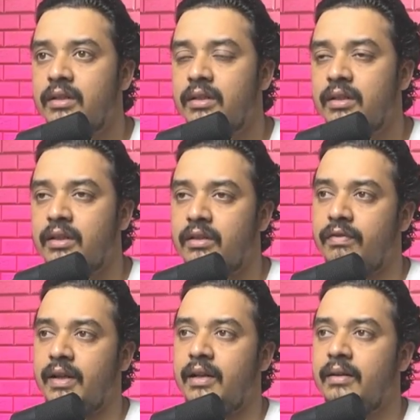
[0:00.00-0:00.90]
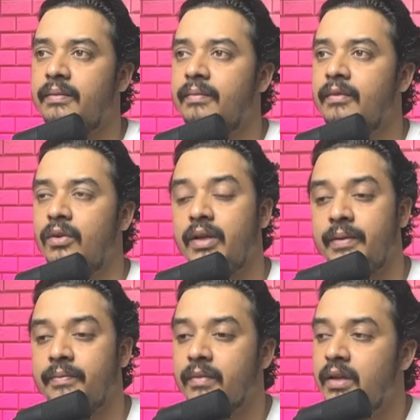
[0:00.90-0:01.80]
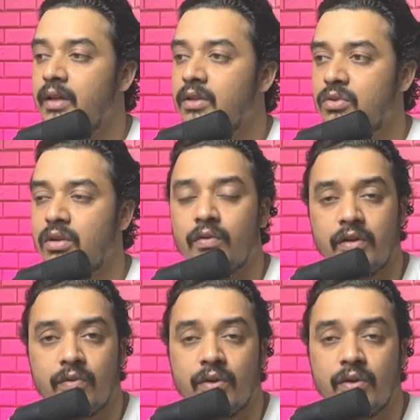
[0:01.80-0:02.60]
run the file. Okay, so now what